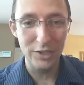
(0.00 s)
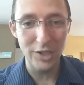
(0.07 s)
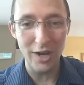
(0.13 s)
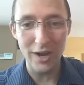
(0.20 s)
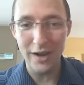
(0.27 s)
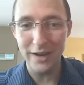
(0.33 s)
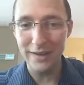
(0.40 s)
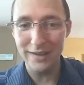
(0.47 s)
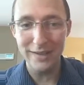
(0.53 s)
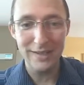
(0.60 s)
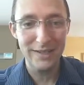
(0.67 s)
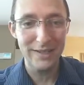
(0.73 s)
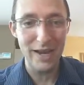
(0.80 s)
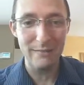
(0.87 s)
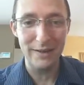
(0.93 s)
John,
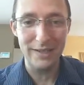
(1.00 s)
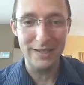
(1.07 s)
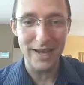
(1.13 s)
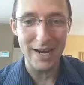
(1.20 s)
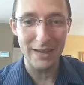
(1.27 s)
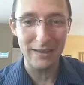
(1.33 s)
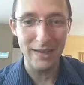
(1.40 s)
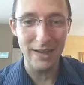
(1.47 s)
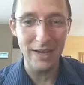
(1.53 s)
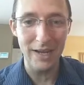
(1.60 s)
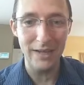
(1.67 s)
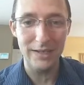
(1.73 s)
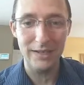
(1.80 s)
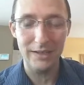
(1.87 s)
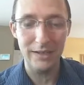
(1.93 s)
same exact thing.
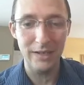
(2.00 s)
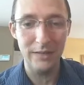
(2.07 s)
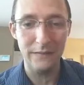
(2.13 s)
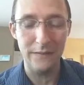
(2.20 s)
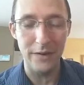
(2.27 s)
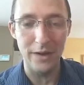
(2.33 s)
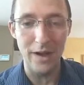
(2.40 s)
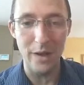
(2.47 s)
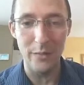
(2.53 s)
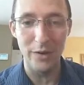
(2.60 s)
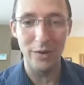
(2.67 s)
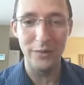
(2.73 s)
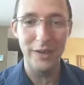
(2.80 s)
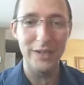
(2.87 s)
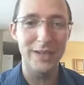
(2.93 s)
He's
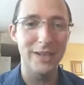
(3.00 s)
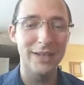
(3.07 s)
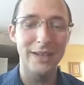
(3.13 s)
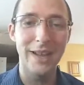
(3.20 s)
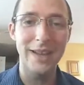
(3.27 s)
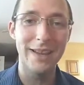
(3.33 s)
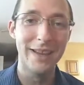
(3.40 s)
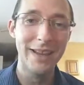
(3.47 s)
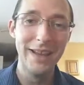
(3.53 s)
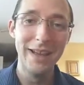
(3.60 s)
phenomenal. This is like